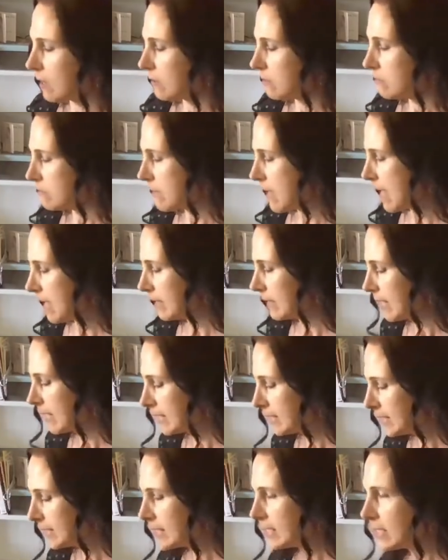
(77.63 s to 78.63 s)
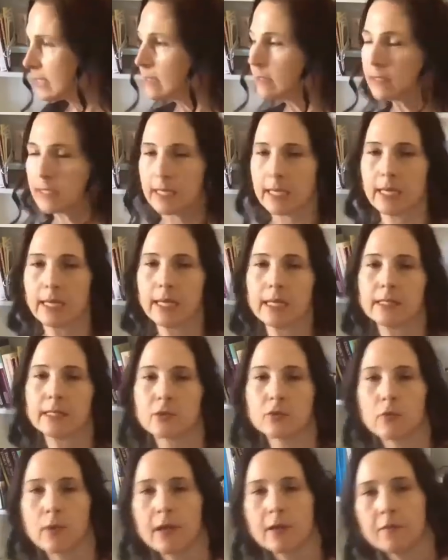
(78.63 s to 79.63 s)
And
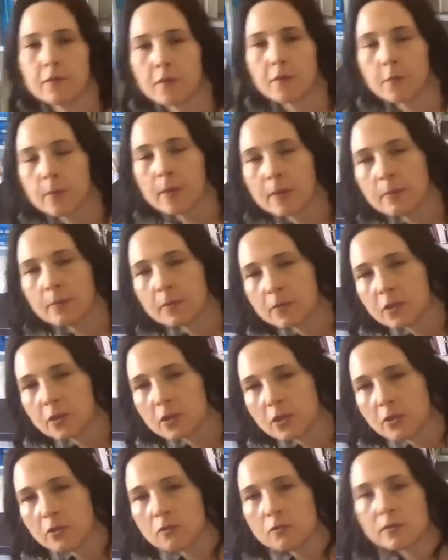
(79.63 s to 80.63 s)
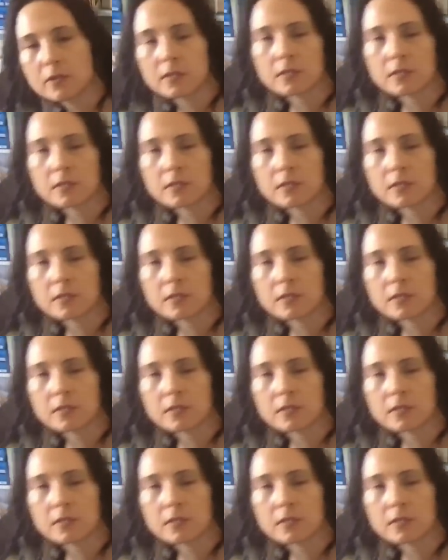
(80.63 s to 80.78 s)
ideally, it's great for people to